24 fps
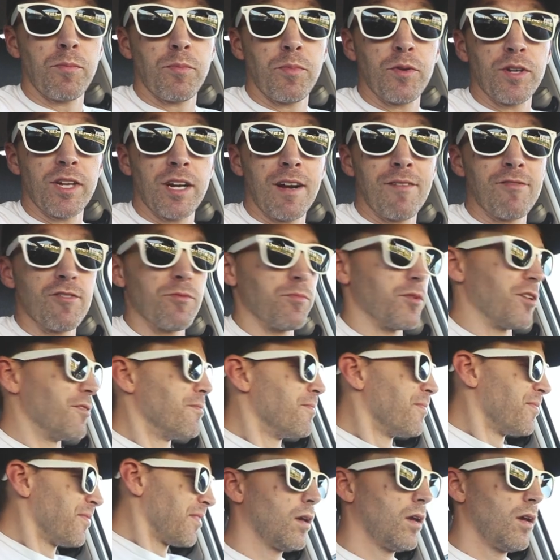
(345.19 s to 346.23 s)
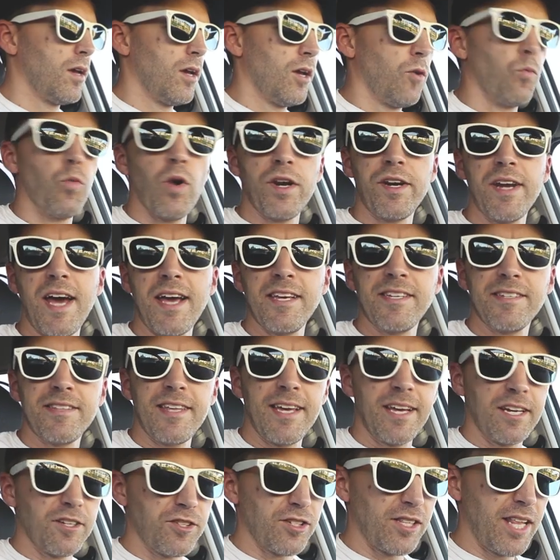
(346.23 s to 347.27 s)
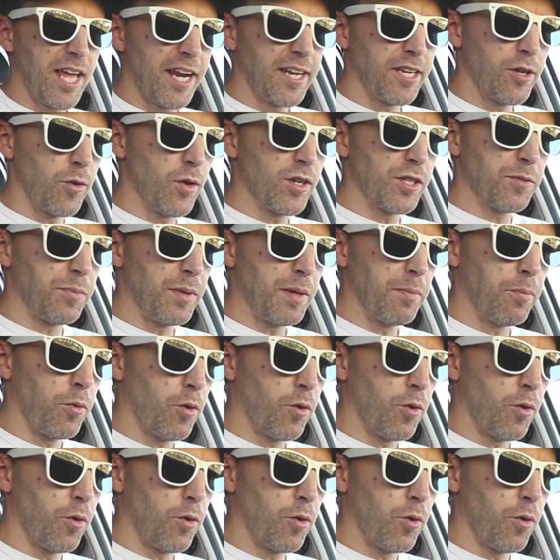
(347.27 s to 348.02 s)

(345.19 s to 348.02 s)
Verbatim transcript: pretty comfortable. One nice thing, there's a lot of USB